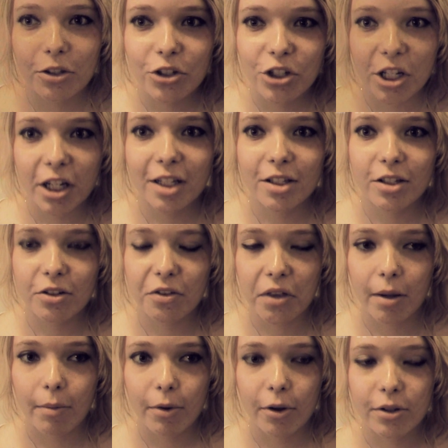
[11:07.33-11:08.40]
The chances of
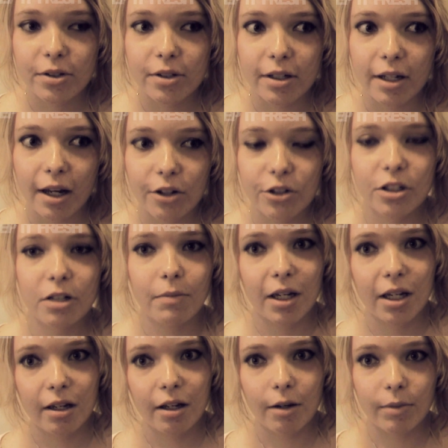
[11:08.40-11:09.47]
that person actually
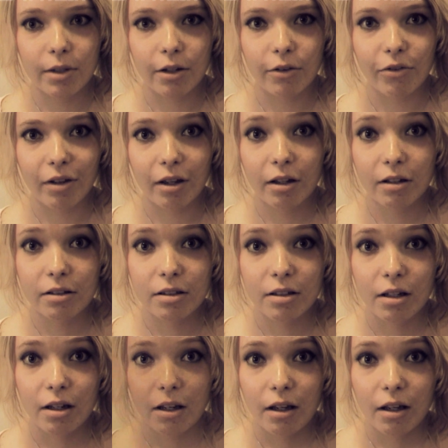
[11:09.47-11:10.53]
making up the effect